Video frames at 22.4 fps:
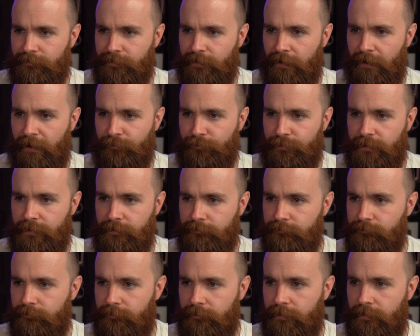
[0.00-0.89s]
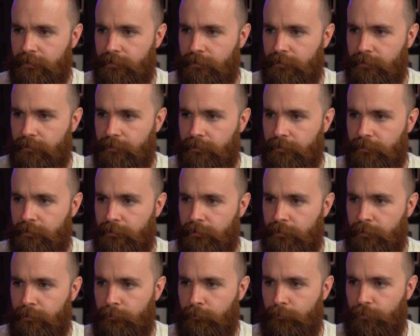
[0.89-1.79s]
Coffee,
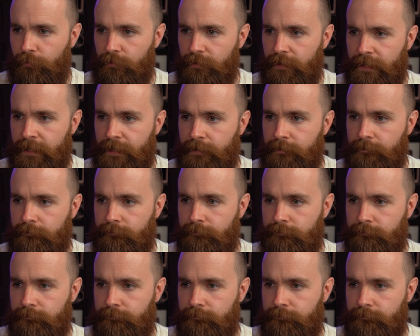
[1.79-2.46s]
Berlin.